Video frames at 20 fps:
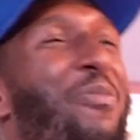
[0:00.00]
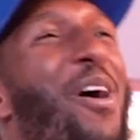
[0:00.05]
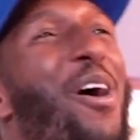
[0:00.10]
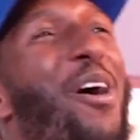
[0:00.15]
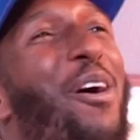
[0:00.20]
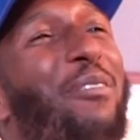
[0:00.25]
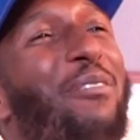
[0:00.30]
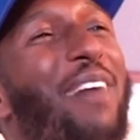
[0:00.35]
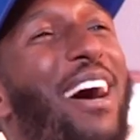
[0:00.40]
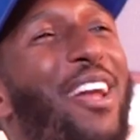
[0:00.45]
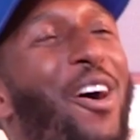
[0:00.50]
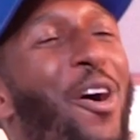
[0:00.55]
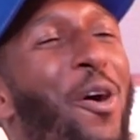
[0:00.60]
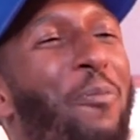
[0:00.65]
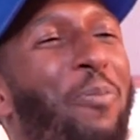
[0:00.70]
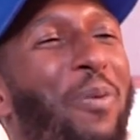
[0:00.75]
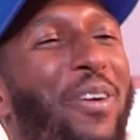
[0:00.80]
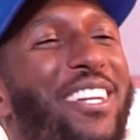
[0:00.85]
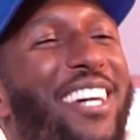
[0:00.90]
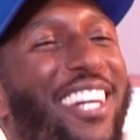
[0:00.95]
Bro, man,
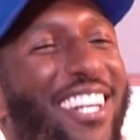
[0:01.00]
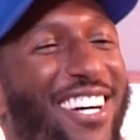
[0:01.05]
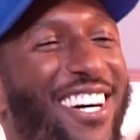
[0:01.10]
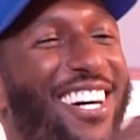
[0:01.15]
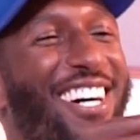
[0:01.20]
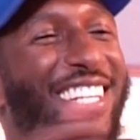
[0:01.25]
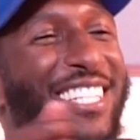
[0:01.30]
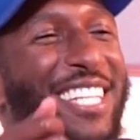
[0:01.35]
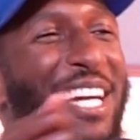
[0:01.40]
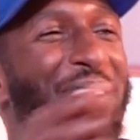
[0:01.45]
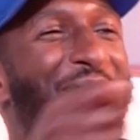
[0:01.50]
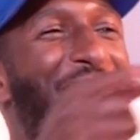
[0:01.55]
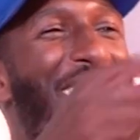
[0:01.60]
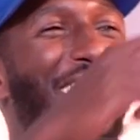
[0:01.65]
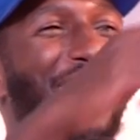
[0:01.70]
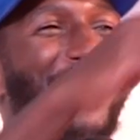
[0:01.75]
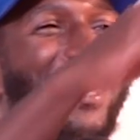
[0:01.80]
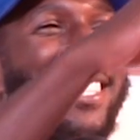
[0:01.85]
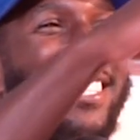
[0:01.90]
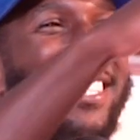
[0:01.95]
open the card, yeah,
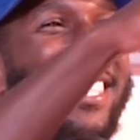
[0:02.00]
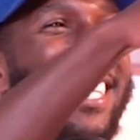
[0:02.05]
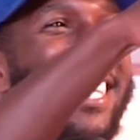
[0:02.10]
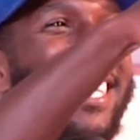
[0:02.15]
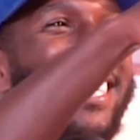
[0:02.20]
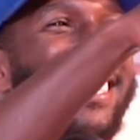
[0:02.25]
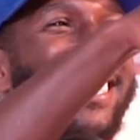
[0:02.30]
man, just see a